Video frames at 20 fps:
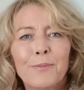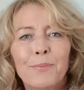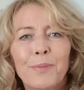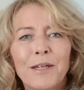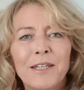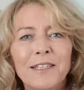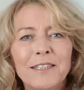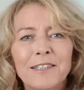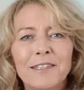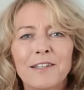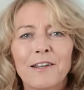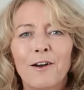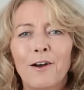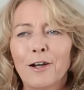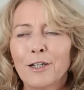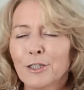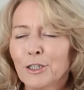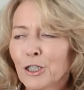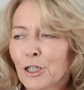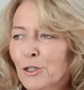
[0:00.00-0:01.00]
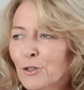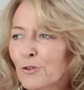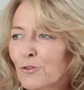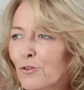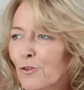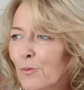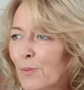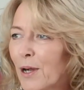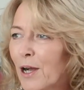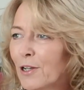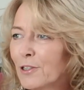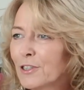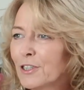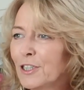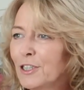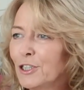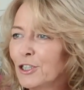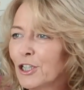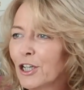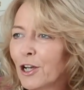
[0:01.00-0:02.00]
the piece that I chose from
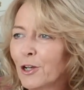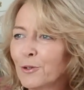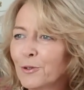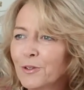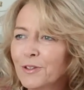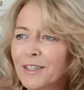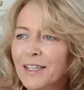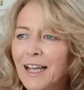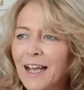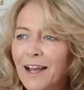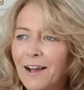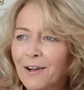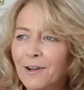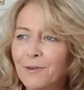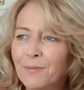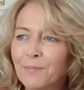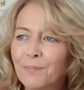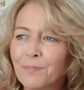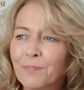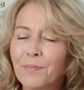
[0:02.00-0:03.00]
Artichoke. Now,